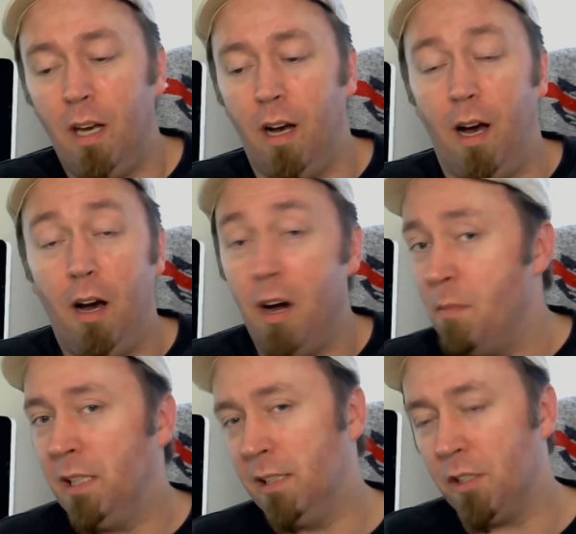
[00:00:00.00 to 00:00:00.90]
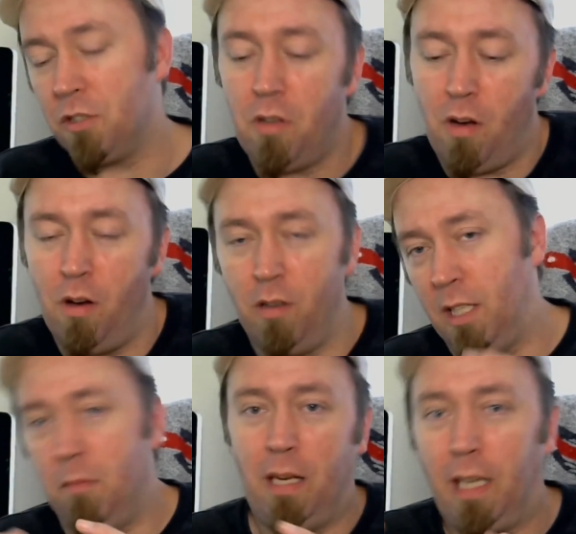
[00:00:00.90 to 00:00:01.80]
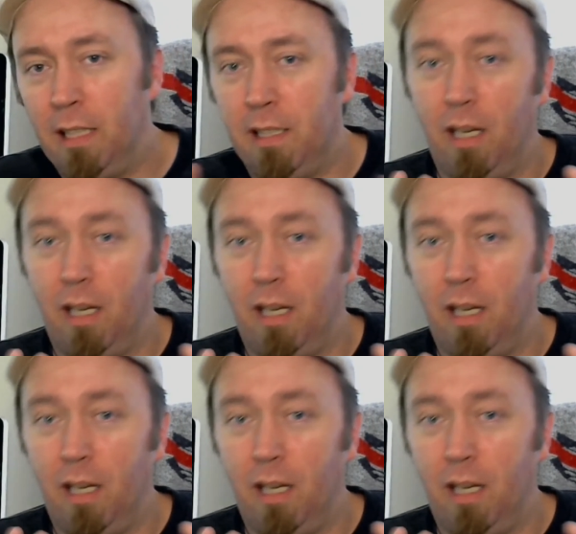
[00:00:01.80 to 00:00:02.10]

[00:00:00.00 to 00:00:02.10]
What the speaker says: humming little songs and making little